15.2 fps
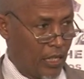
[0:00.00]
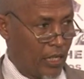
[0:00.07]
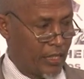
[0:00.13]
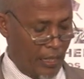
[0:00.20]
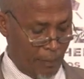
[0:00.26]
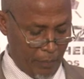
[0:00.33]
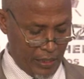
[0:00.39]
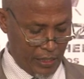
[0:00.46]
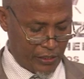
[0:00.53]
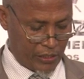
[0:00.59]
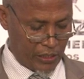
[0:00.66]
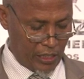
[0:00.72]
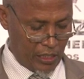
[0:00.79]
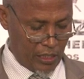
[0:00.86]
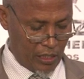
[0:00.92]
The
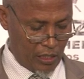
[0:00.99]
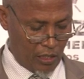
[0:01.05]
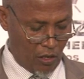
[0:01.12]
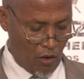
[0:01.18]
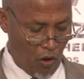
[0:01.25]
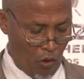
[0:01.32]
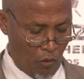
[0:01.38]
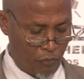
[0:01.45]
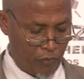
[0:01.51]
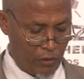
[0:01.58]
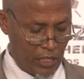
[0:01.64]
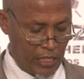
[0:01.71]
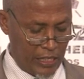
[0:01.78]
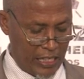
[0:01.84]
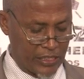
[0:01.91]
Ministry
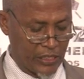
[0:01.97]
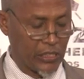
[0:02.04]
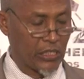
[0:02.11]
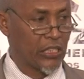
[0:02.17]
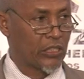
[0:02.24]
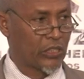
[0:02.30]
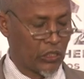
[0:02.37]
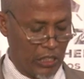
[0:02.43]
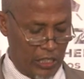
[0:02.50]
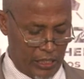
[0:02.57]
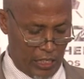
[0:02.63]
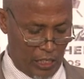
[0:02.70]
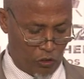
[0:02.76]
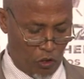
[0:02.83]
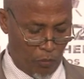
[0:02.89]
of Industry, Trade
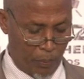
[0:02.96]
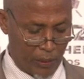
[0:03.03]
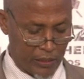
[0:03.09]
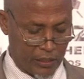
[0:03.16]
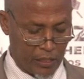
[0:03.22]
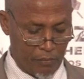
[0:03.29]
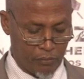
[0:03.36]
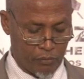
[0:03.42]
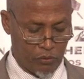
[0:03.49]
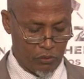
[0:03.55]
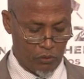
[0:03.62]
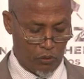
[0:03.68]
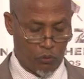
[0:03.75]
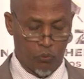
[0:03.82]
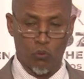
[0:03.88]
and
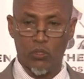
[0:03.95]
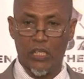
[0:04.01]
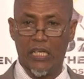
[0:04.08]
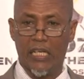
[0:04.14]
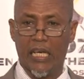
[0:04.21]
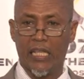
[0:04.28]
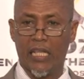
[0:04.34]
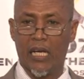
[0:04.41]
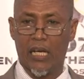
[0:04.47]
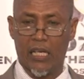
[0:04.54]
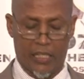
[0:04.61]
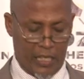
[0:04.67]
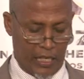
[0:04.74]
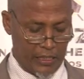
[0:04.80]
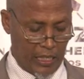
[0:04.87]
Cooperatives, through the
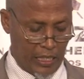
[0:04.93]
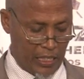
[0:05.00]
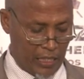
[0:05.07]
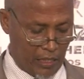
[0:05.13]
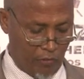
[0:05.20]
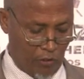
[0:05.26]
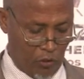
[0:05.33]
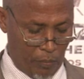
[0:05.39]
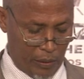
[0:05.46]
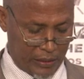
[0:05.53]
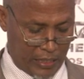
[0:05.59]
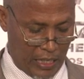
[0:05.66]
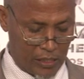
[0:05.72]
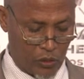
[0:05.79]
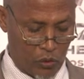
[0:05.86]
Kenya Leather
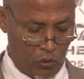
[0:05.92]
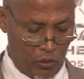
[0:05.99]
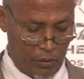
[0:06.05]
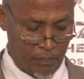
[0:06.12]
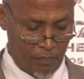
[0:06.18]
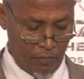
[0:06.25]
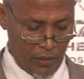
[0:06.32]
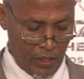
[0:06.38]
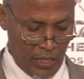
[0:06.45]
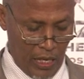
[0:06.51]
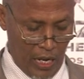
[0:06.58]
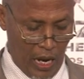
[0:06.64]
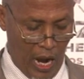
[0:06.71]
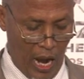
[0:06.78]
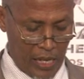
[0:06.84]
Development Council,
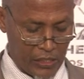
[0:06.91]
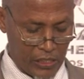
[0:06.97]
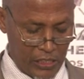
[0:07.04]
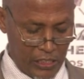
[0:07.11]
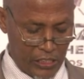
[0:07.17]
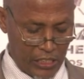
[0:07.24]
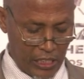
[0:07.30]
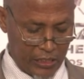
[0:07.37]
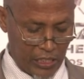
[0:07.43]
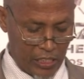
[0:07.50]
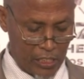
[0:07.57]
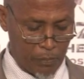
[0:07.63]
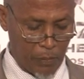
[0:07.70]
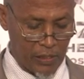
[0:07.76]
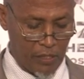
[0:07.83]
has
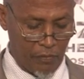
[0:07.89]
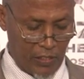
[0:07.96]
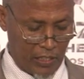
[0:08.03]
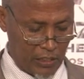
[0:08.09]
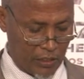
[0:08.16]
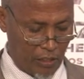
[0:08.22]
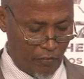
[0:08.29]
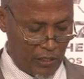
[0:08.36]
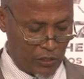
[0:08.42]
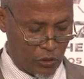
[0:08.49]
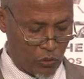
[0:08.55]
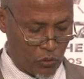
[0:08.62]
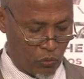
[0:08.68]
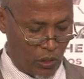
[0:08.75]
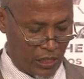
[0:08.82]
initiated specific
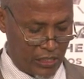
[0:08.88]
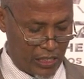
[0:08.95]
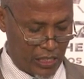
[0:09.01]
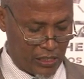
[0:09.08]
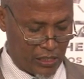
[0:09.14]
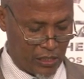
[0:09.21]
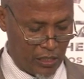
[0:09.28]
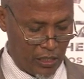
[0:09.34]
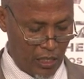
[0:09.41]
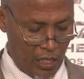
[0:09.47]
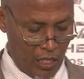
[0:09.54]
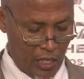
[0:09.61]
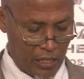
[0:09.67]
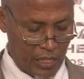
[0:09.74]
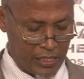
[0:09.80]
interventions to address
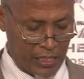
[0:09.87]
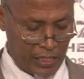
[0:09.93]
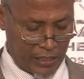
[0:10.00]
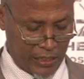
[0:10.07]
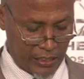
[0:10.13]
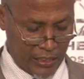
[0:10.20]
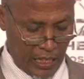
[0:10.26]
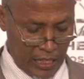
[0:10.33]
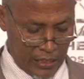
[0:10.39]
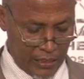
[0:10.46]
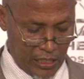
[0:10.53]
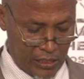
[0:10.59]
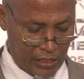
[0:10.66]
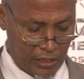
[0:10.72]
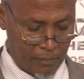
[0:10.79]
the sector
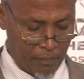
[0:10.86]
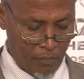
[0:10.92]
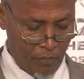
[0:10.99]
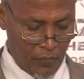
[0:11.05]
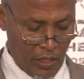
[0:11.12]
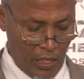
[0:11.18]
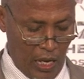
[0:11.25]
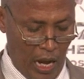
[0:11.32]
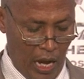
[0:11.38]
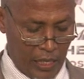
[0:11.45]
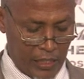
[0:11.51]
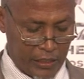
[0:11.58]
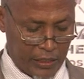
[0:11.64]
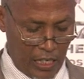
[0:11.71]
challenges and